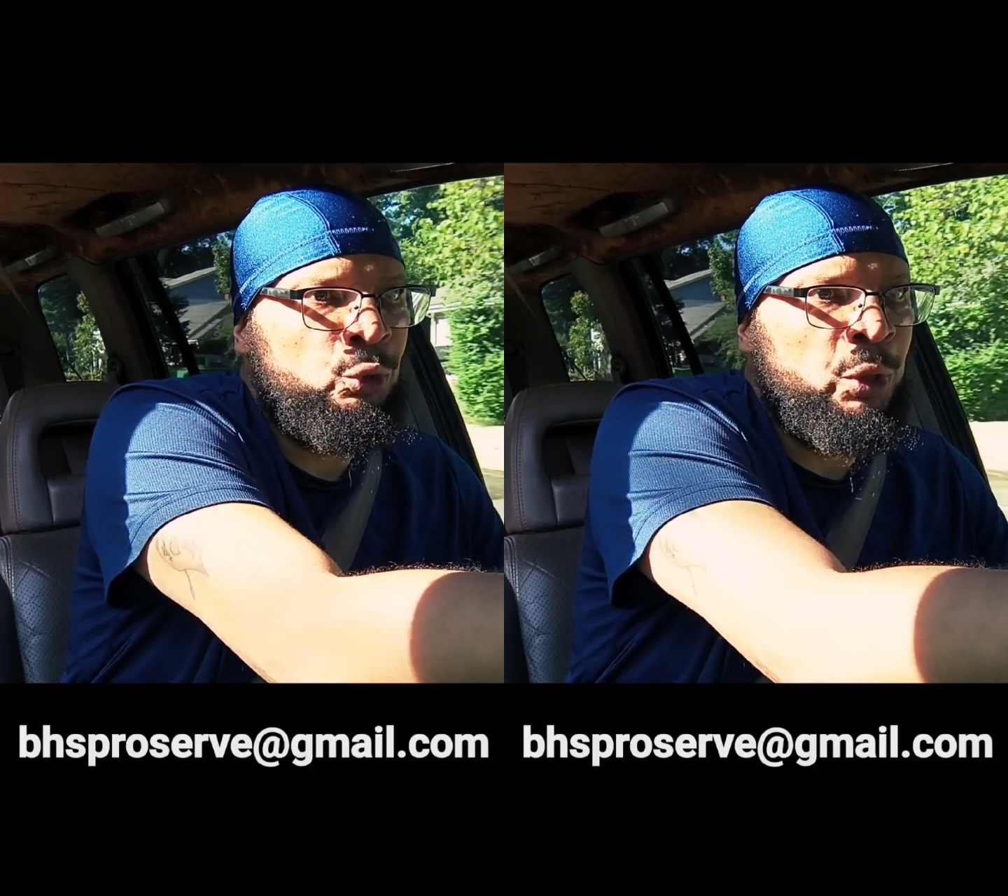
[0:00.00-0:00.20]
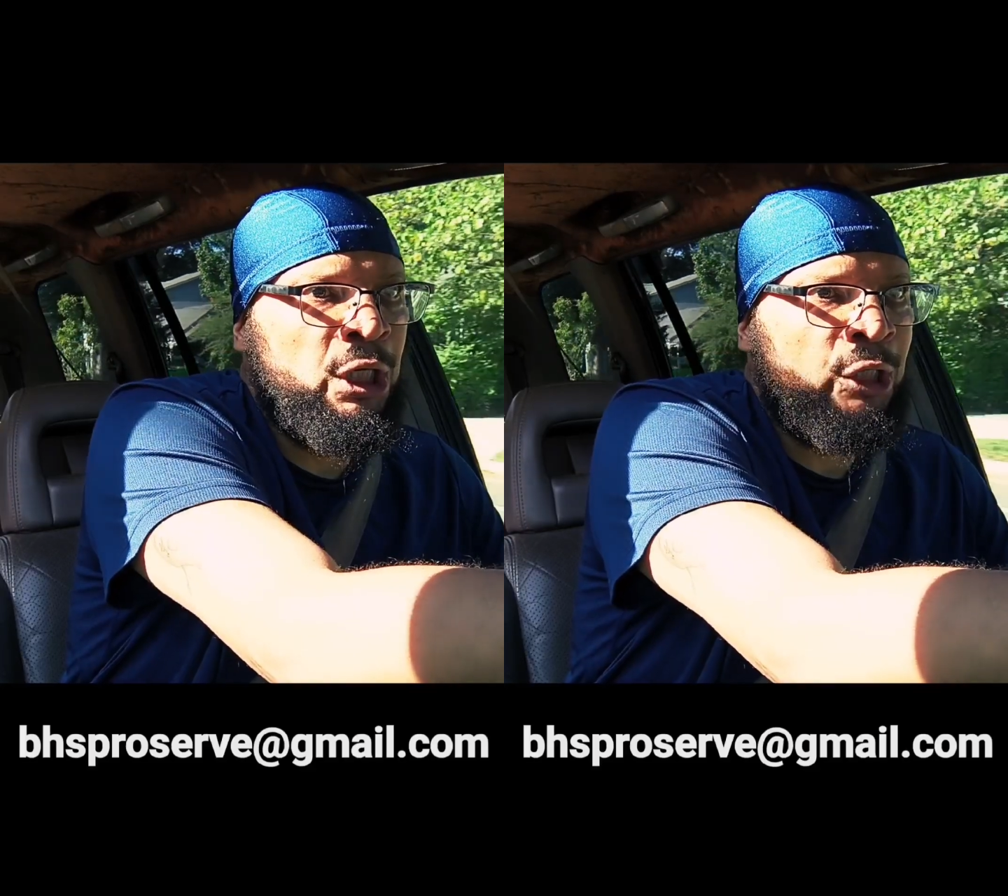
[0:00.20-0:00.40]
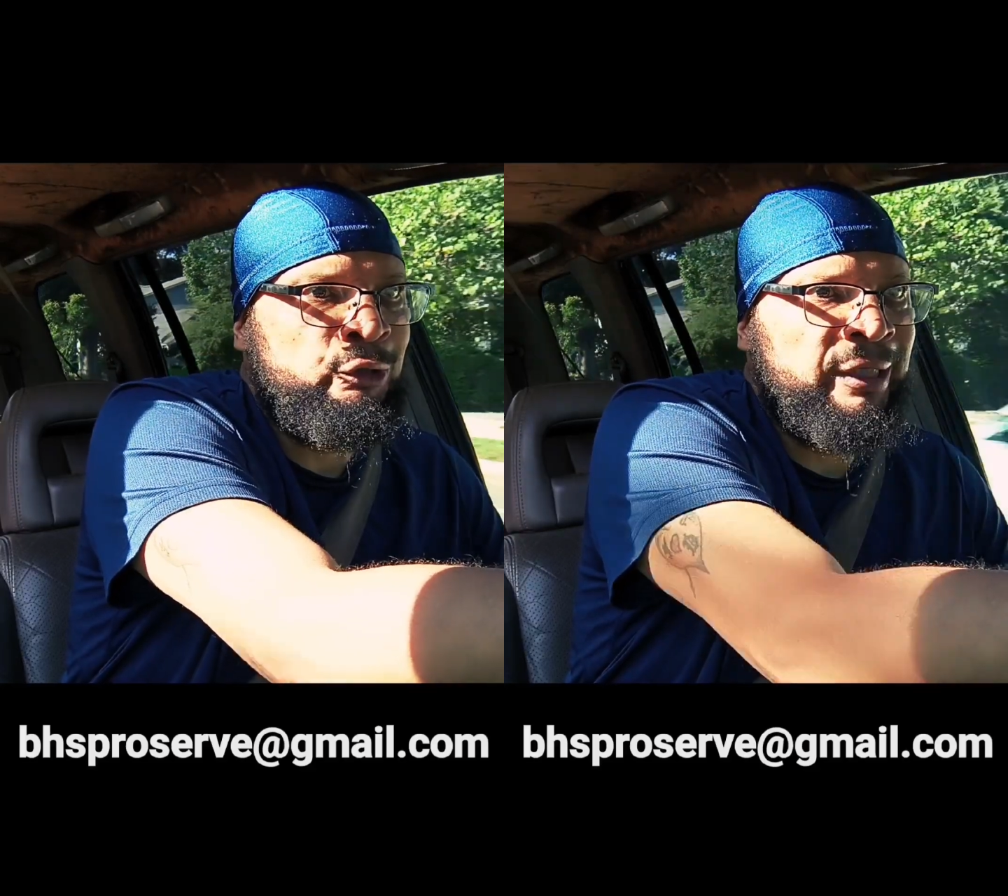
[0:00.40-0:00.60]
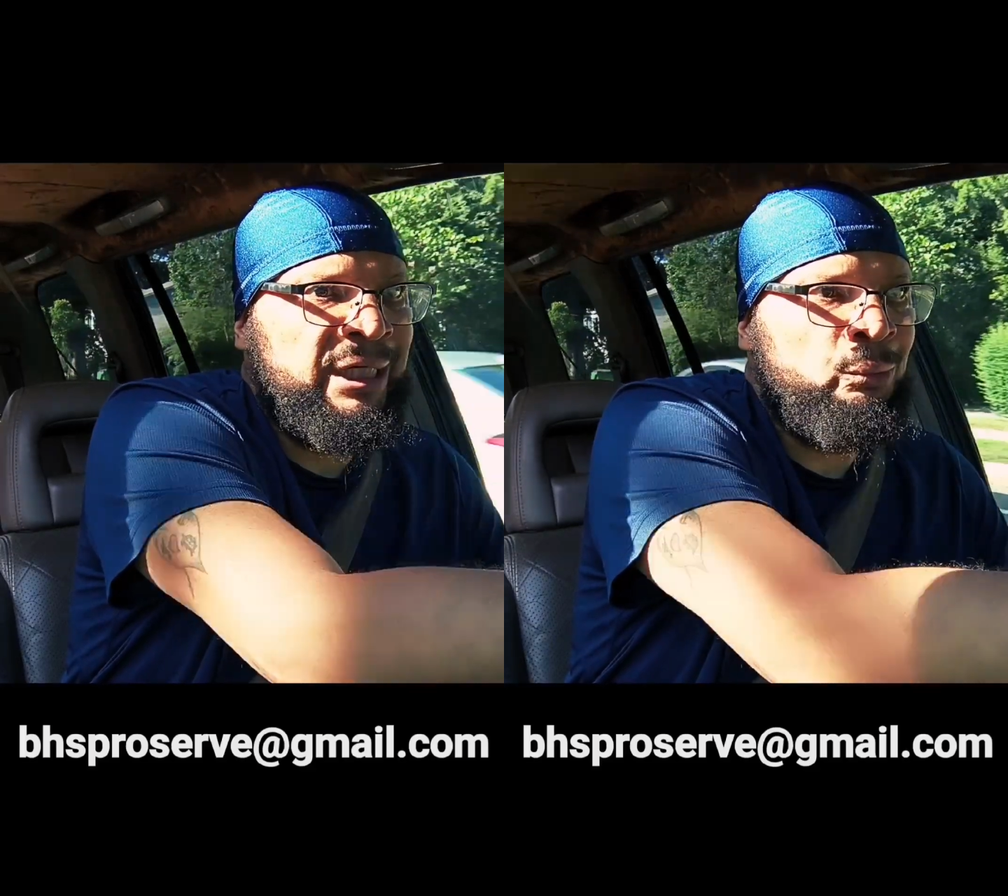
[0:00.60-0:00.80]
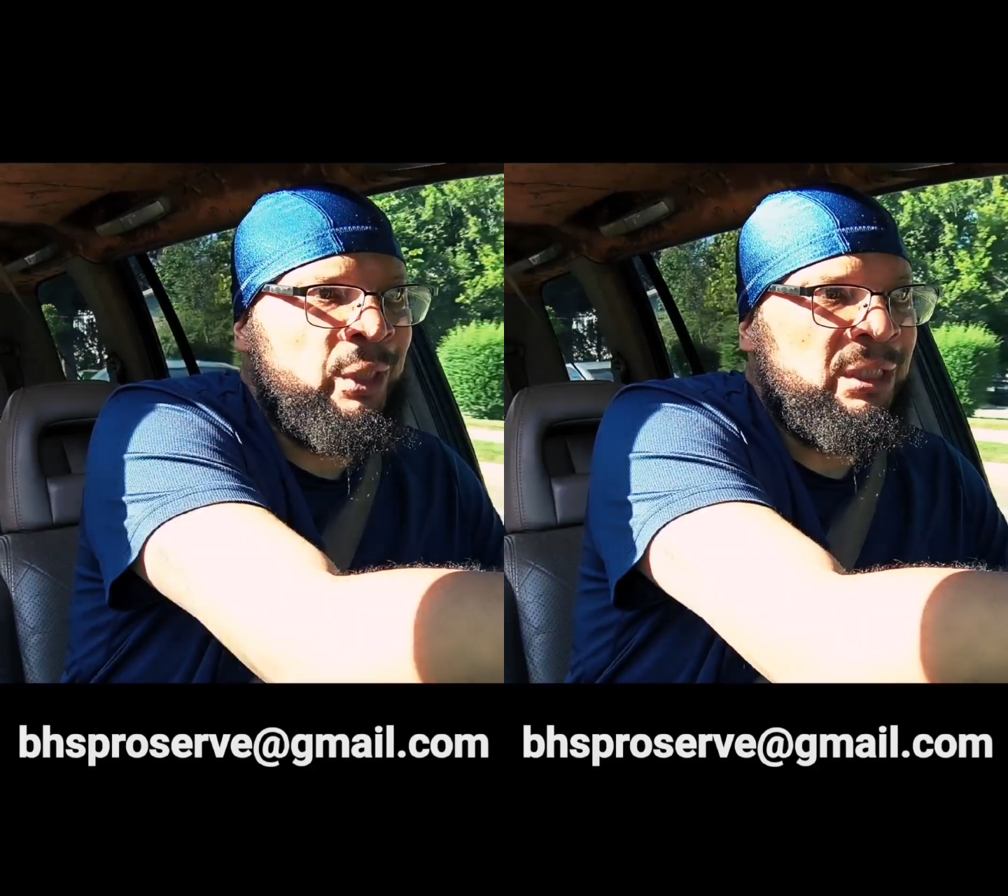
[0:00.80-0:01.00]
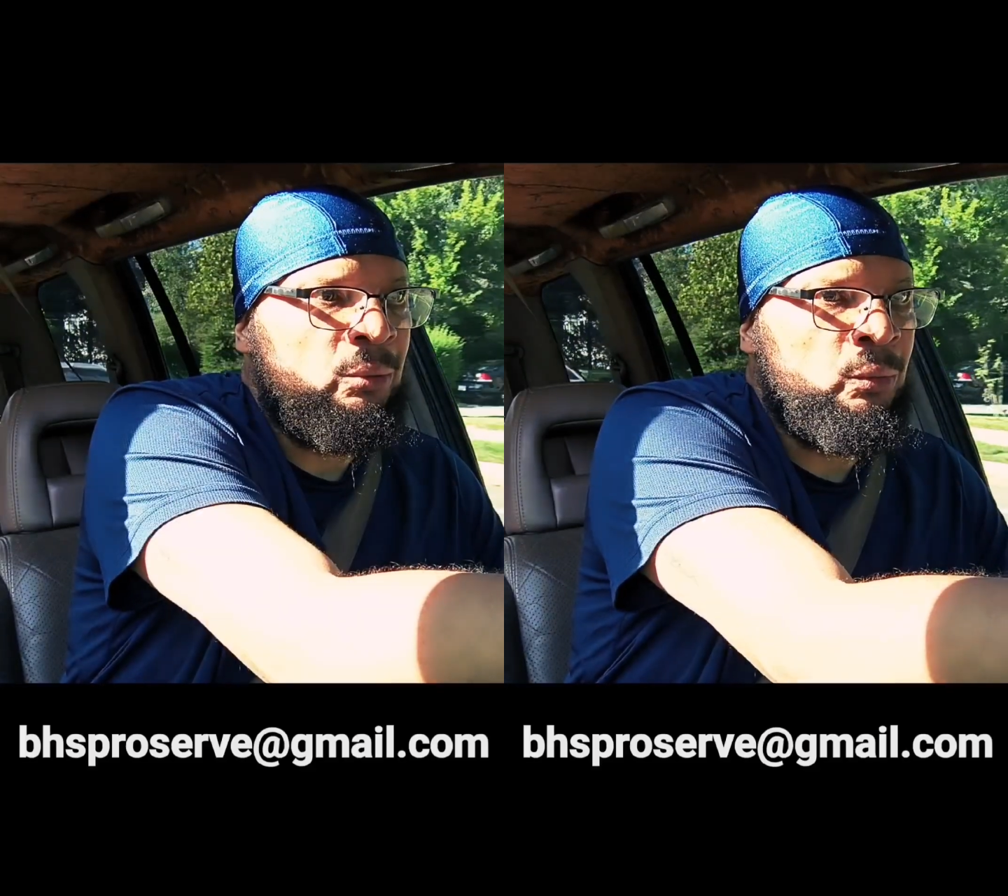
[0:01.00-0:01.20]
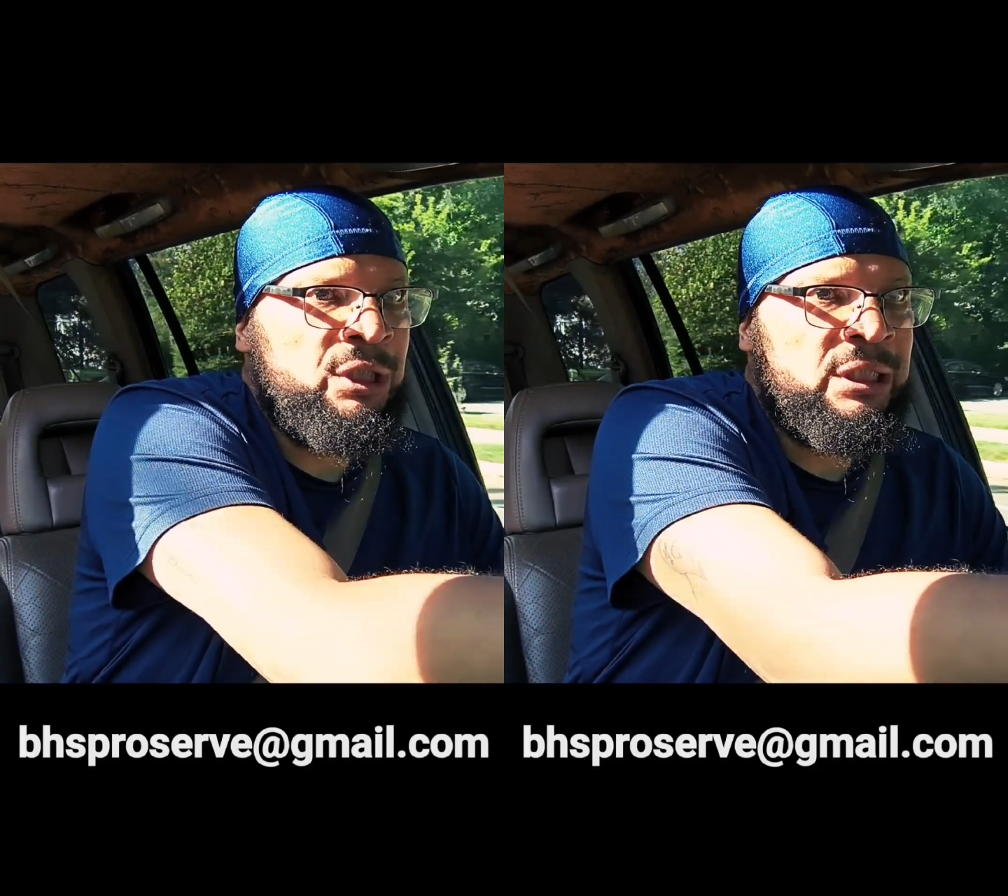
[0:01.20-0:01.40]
rule. We're agreeing with it.